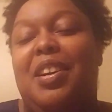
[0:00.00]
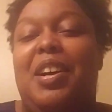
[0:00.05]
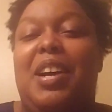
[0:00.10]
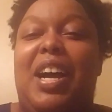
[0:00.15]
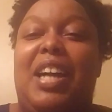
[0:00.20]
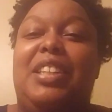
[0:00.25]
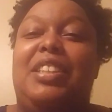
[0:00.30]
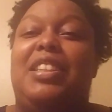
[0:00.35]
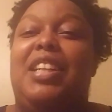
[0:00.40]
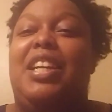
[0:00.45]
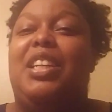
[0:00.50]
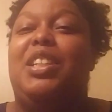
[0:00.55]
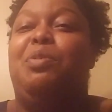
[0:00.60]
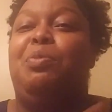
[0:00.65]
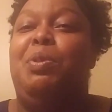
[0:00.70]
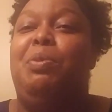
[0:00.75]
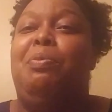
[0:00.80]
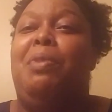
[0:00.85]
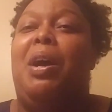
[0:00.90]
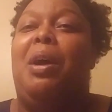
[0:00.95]
I just had to
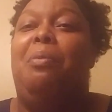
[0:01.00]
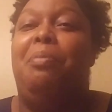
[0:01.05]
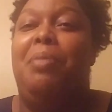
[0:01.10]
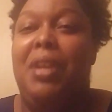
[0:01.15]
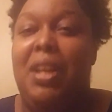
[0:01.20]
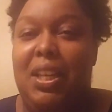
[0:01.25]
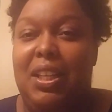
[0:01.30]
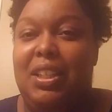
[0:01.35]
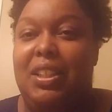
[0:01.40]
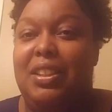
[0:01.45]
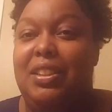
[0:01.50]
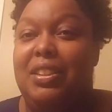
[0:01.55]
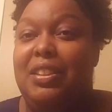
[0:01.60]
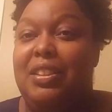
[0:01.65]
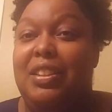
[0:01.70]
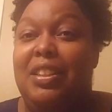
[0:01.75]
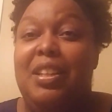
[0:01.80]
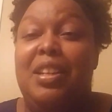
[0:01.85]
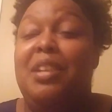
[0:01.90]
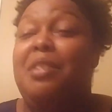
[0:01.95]
speak my opinion.
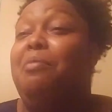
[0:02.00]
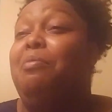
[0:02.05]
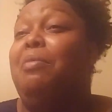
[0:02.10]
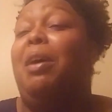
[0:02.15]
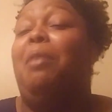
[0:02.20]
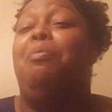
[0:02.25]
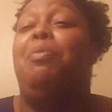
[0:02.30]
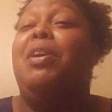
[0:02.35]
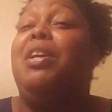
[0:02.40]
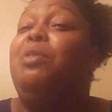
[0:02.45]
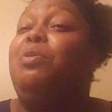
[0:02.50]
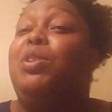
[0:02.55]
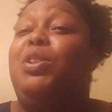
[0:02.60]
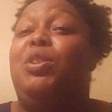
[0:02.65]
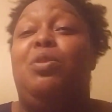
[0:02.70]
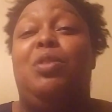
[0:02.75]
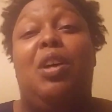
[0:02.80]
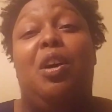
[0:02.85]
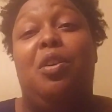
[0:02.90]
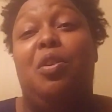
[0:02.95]
My opinion was
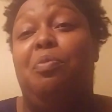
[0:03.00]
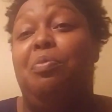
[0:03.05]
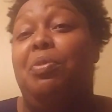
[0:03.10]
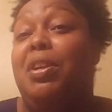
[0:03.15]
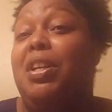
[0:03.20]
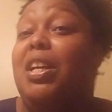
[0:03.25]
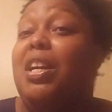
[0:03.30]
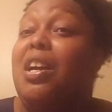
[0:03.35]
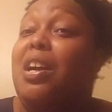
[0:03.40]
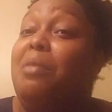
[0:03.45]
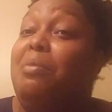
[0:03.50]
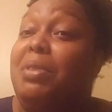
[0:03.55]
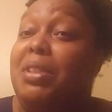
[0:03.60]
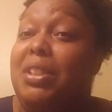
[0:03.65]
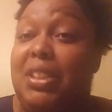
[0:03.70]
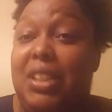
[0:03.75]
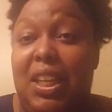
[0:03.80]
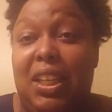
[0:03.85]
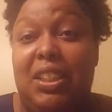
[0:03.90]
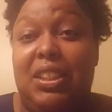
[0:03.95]
too long to put in the comment
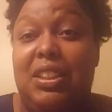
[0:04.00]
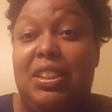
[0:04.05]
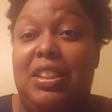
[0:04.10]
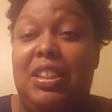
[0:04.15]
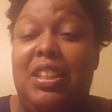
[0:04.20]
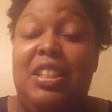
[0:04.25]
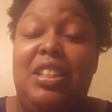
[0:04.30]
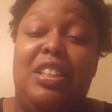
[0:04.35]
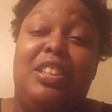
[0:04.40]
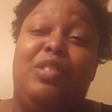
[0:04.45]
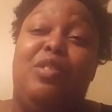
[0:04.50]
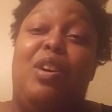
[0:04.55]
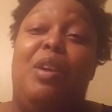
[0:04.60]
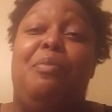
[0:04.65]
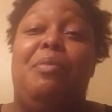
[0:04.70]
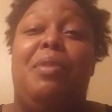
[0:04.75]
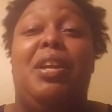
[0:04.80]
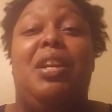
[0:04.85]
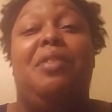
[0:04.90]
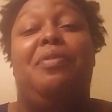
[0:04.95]
section, so I
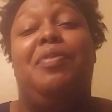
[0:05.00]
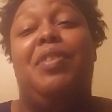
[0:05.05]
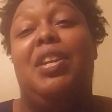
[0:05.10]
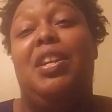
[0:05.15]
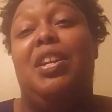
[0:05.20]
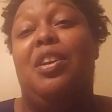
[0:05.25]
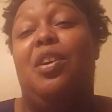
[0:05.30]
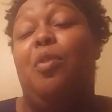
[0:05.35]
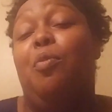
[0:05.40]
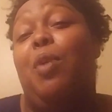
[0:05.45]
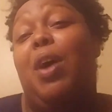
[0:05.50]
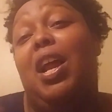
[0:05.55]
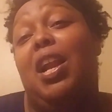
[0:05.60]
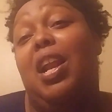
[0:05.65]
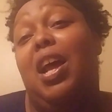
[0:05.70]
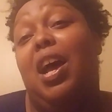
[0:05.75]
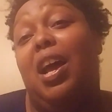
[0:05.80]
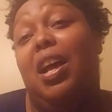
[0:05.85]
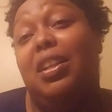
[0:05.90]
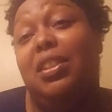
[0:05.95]
made a video. Why
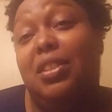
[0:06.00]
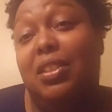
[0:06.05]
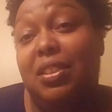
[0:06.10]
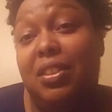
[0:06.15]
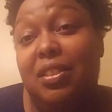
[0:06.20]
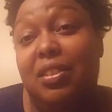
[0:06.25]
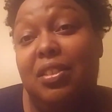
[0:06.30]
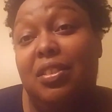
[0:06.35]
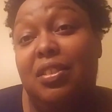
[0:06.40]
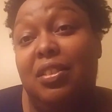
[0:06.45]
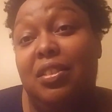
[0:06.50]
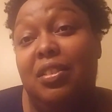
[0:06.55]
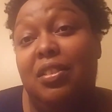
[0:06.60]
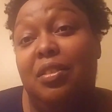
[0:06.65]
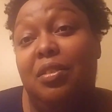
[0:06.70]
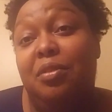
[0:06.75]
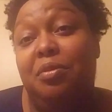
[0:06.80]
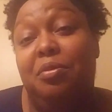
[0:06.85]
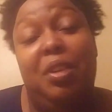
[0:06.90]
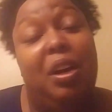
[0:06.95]
not?
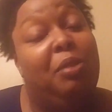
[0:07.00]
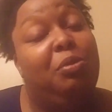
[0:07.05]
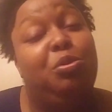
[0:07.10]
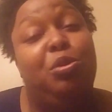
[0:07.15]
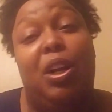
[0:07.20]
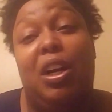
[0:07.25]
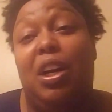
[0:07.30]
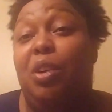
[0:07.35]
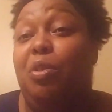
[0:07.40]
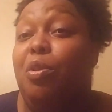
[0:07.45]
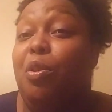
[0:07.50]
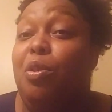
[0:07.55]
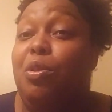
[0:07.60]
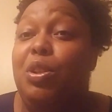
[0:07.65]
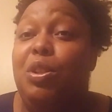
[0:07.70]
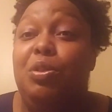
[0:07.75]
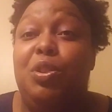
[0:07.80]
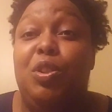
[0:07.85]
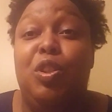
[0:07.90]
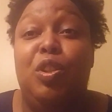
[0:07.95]
I'm trying to grow on
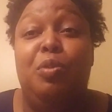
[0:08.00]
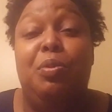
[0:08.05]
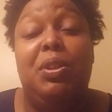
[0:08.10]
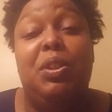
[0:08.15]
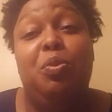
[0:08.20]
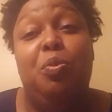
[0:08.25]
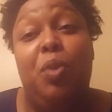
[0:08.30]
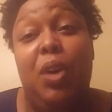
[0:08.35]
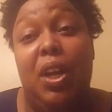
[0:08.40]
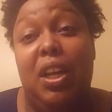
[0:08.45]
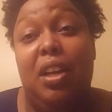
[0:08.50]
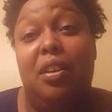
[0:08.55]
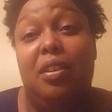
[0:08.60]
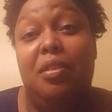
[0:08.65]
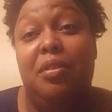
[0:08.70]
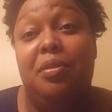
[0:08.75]
YouTube as well.